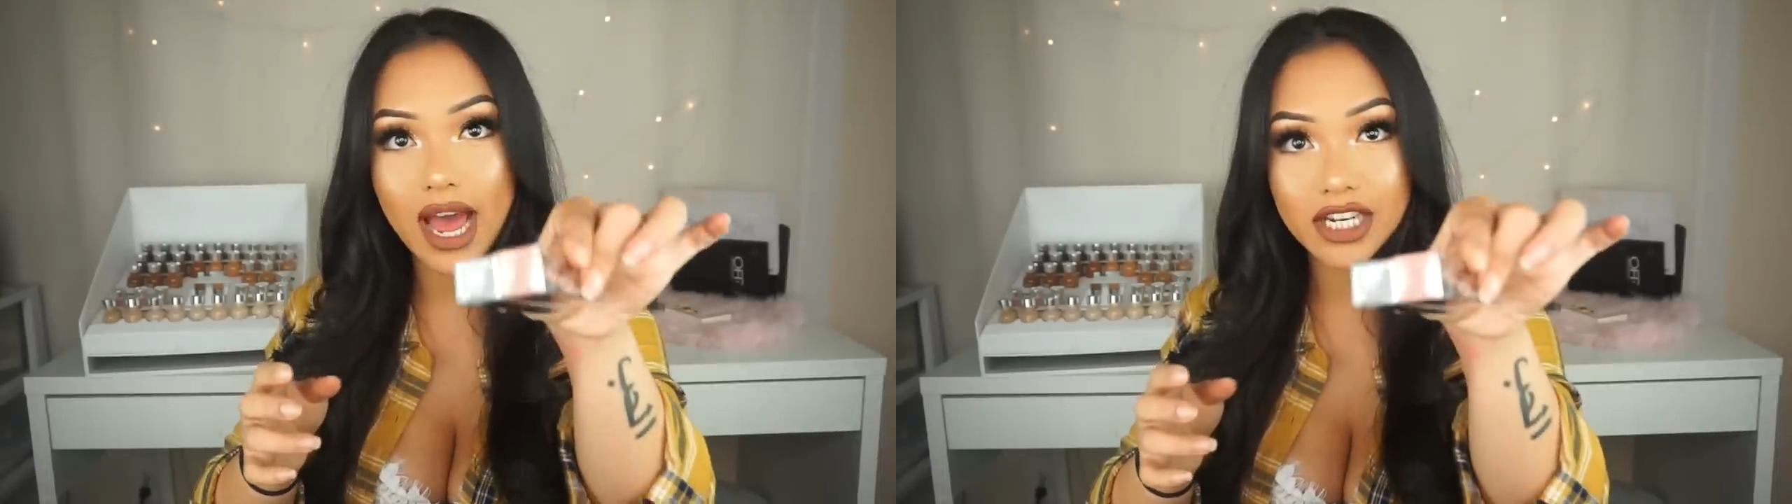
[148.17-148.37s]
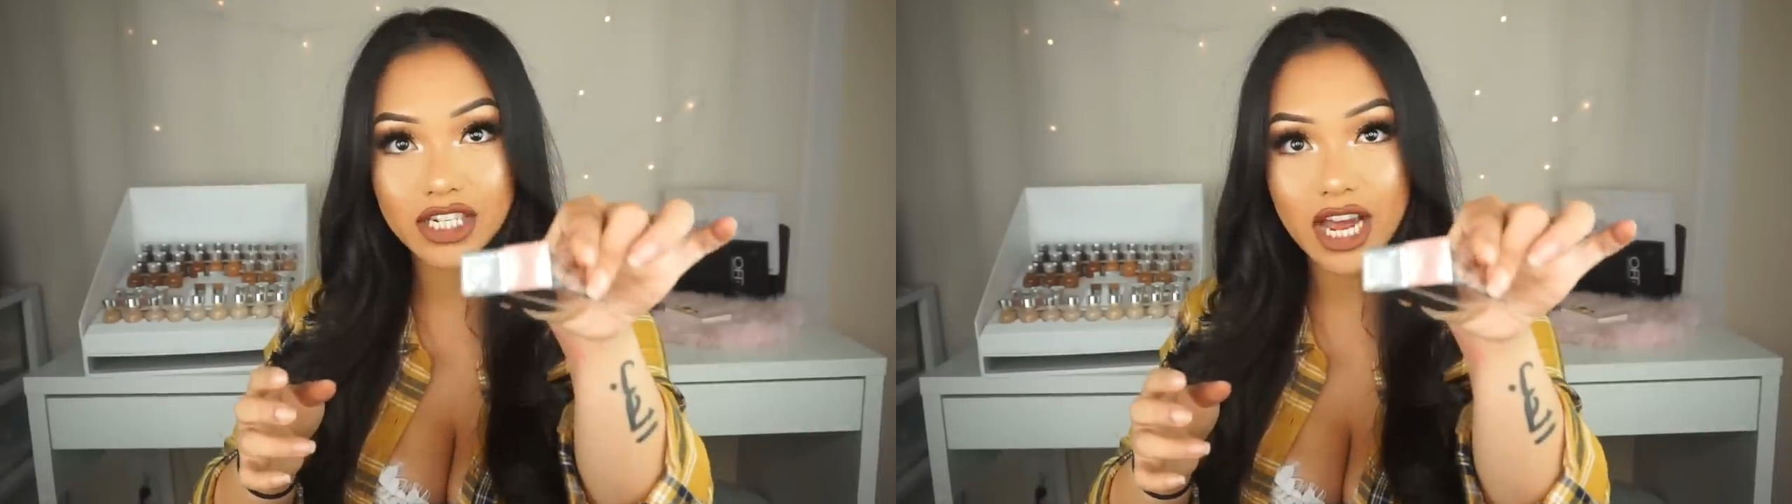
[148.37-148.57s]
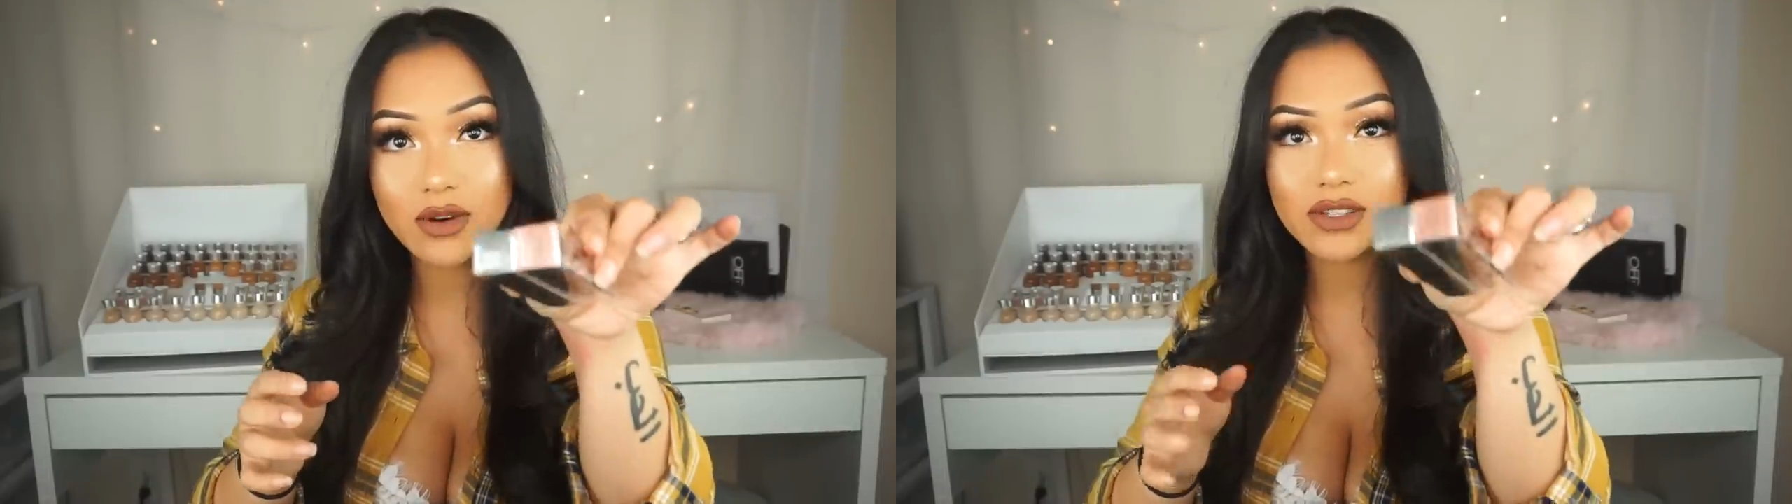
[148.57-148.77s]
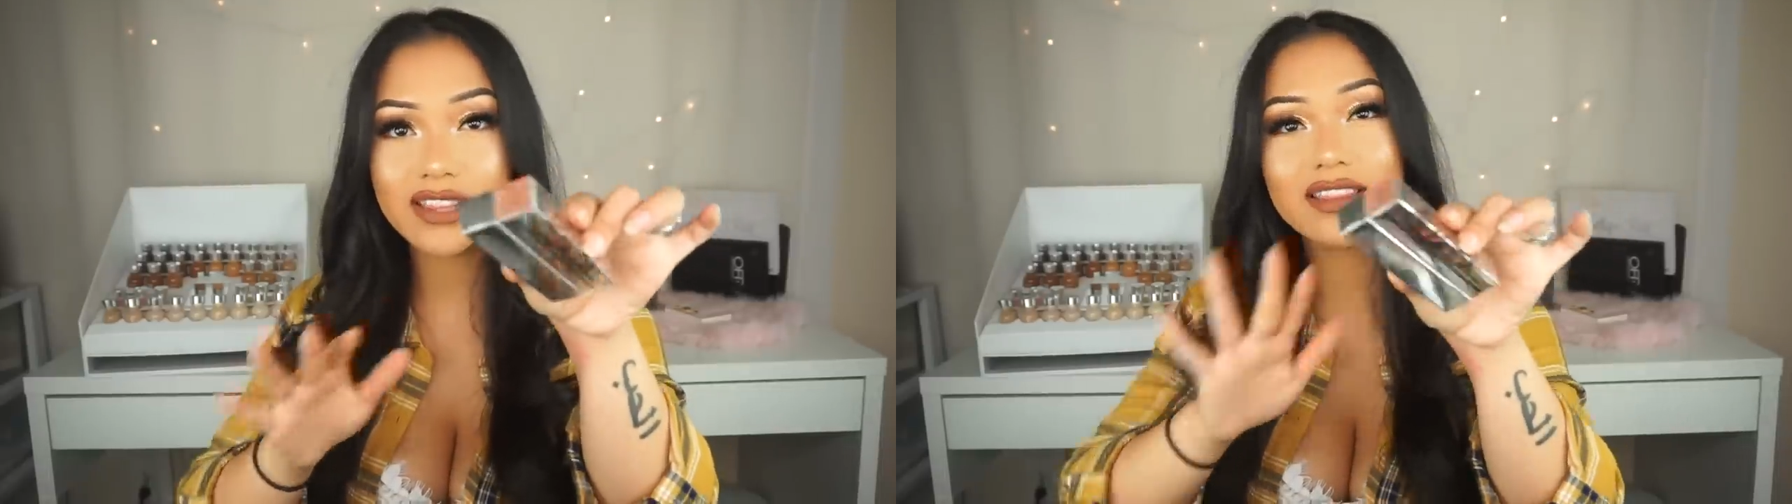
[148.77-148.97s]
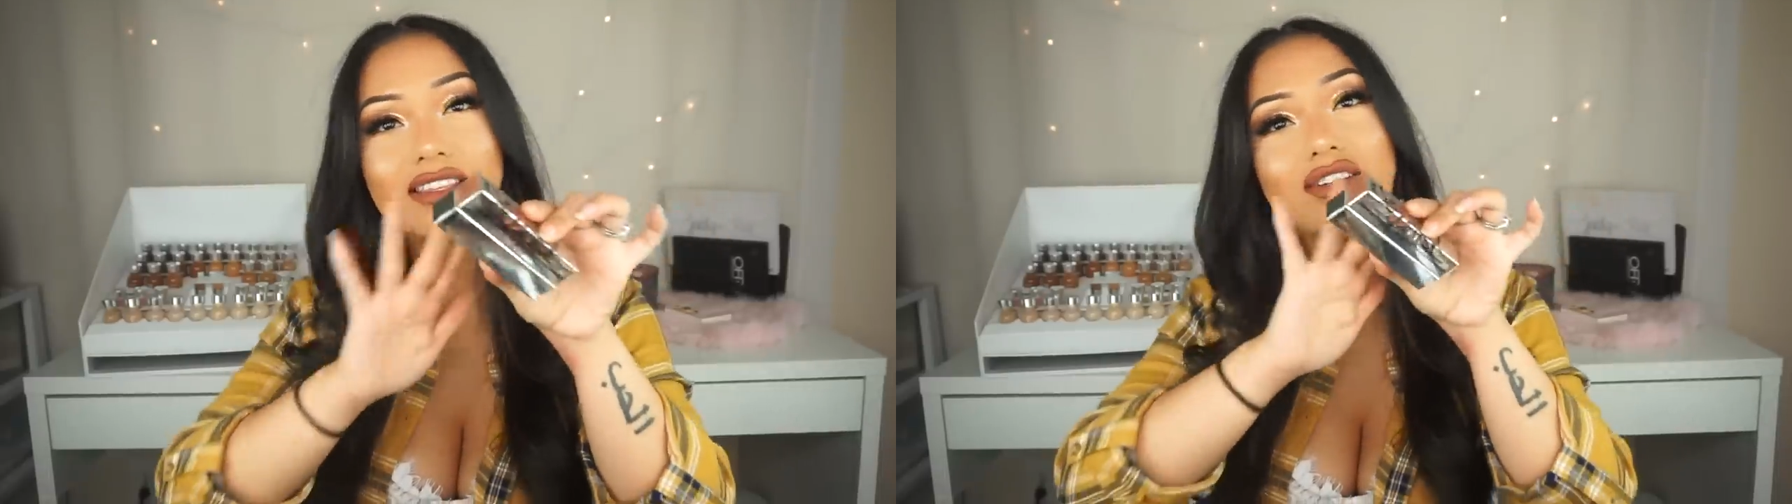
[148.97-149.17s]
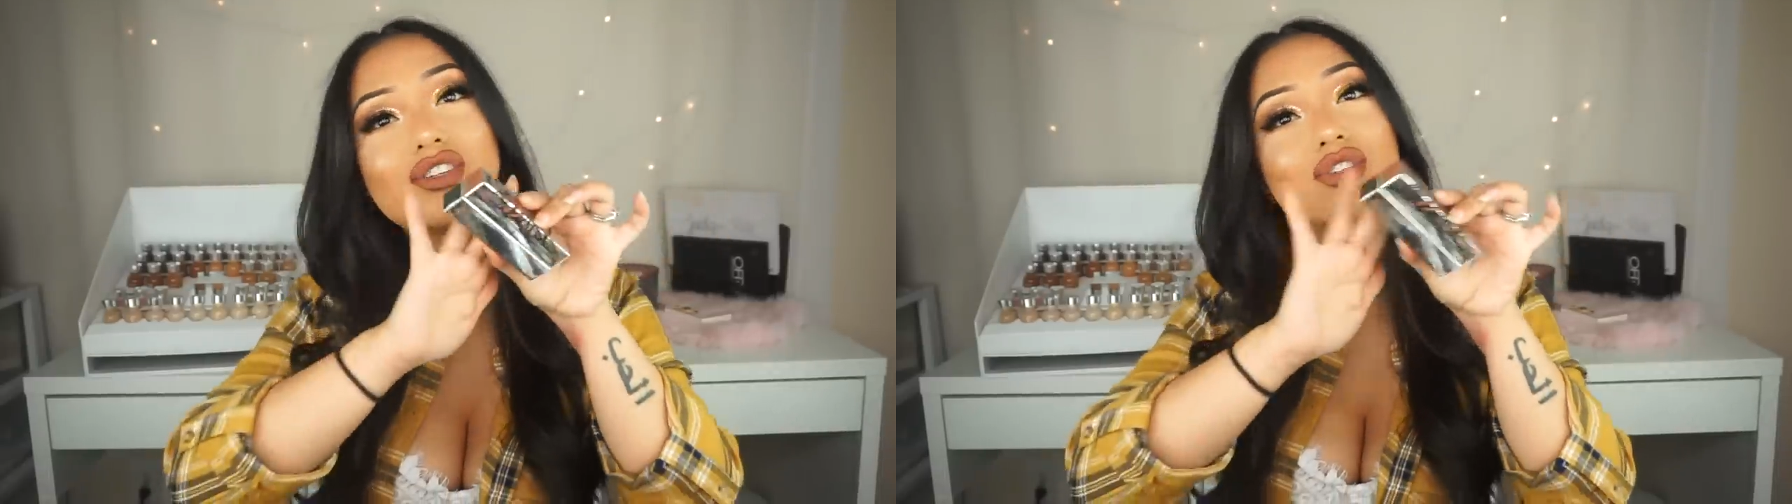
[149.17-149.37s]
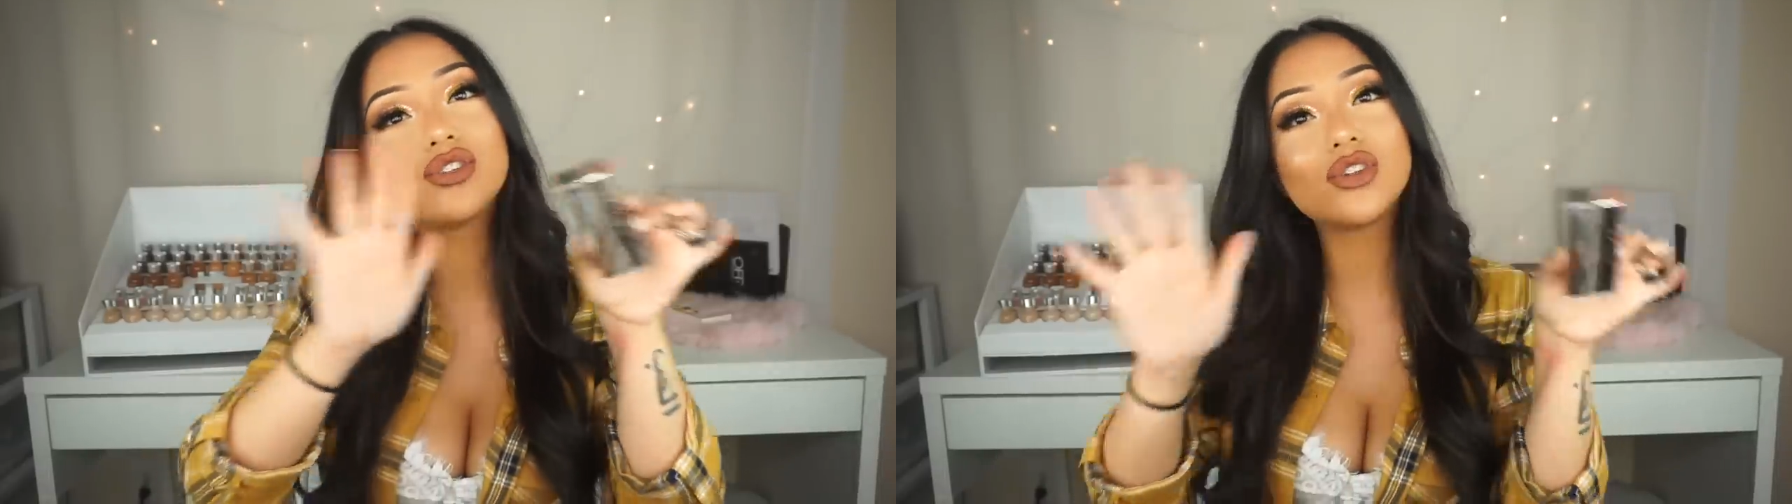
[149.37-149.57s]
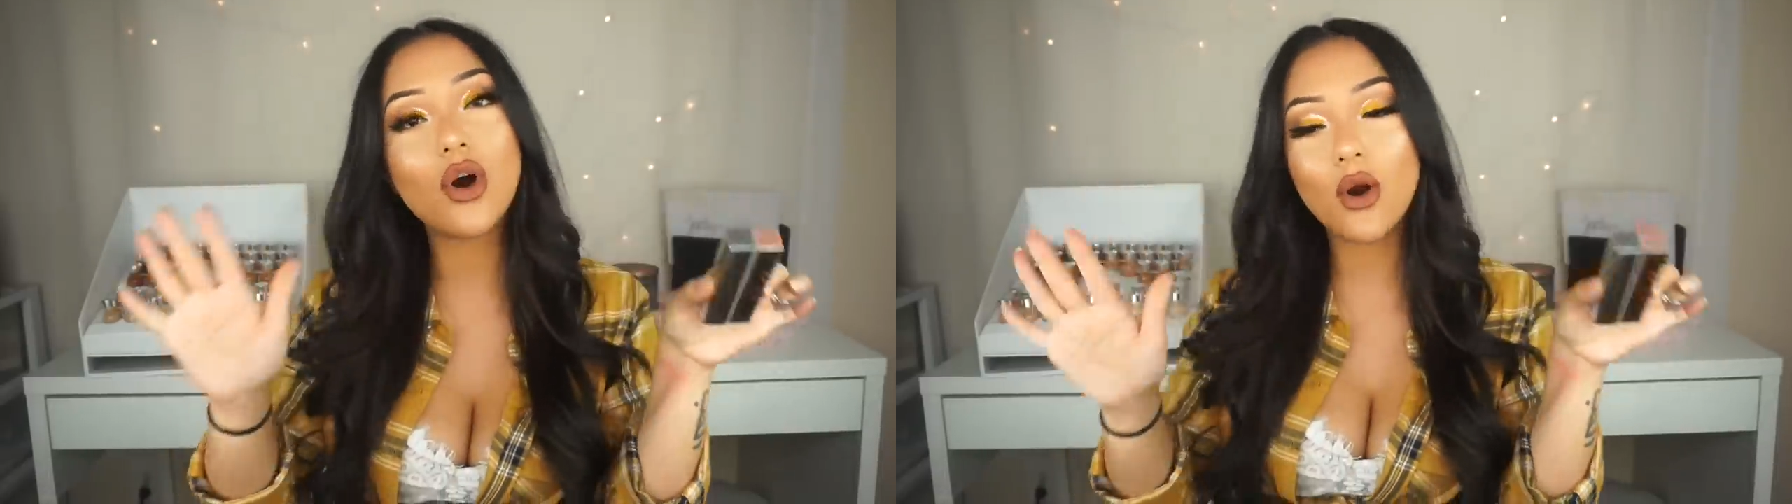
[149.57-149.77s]
eyeshadows and these are
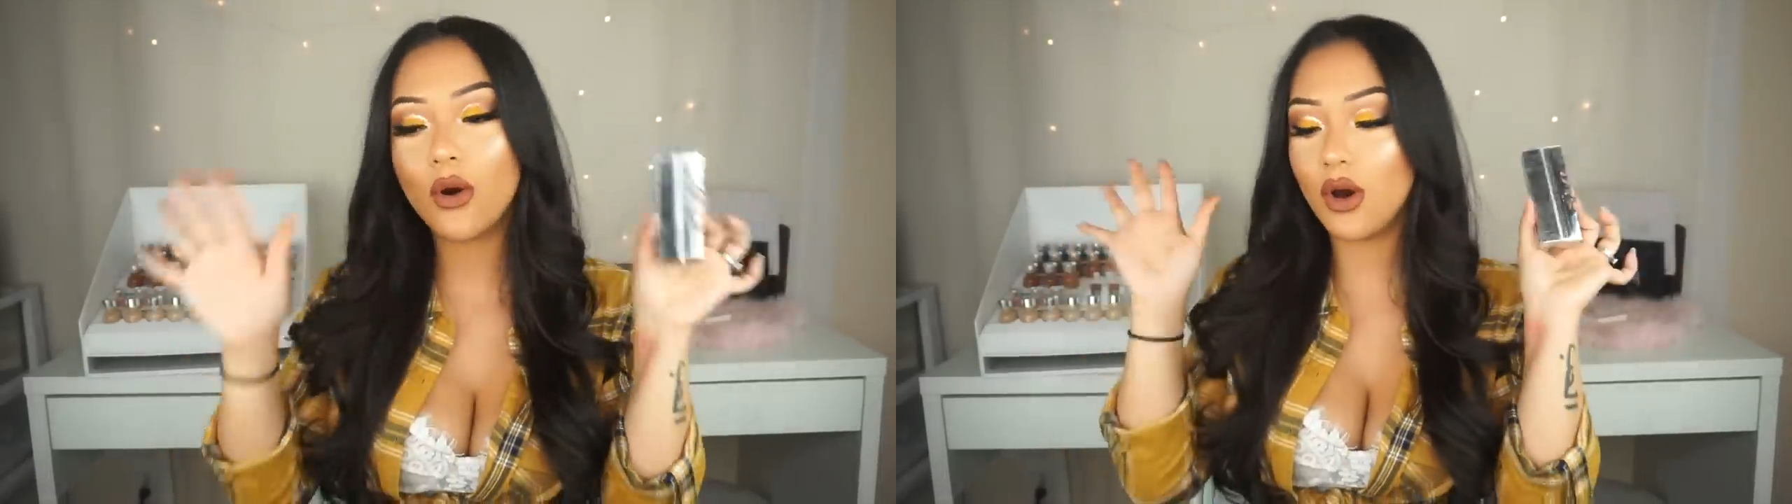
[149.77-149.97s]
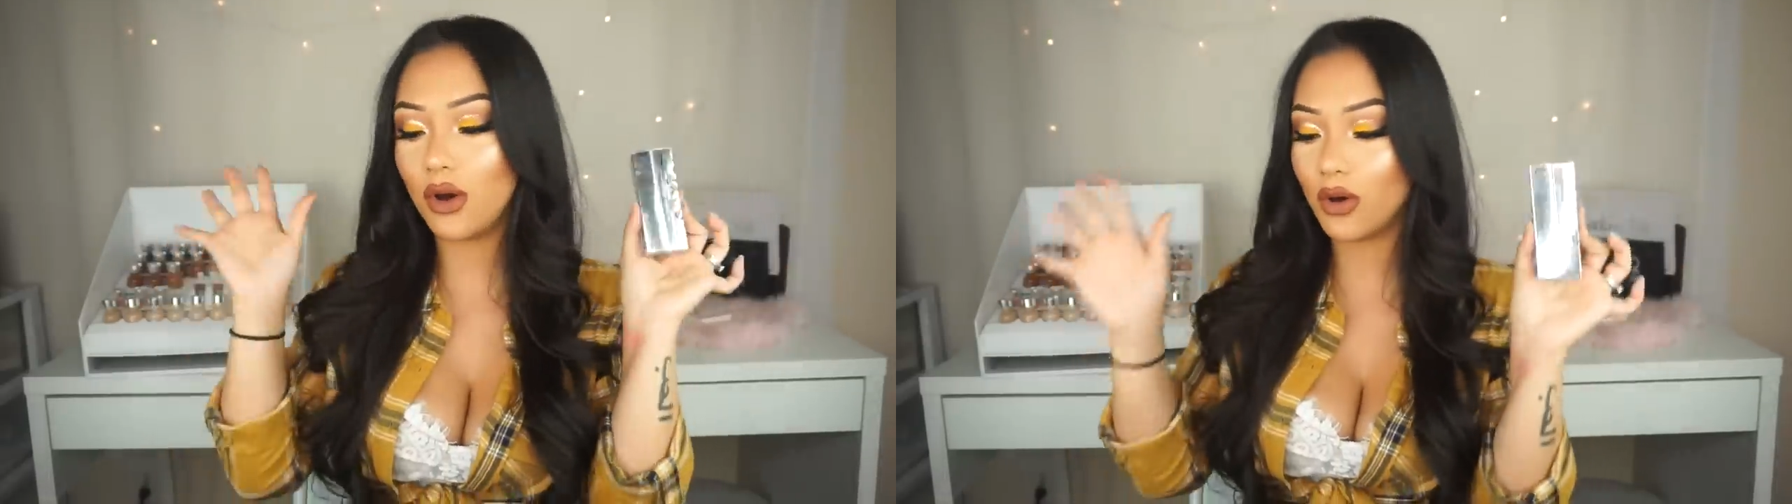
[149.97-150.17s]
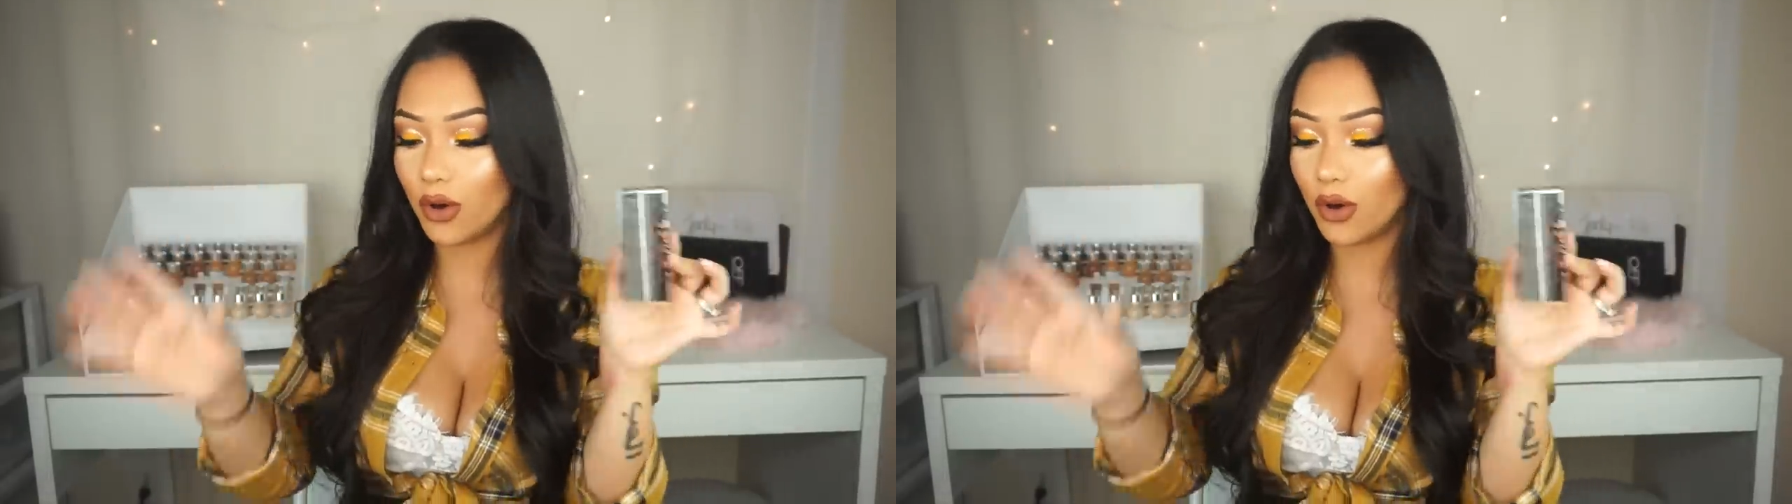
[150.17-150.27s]
so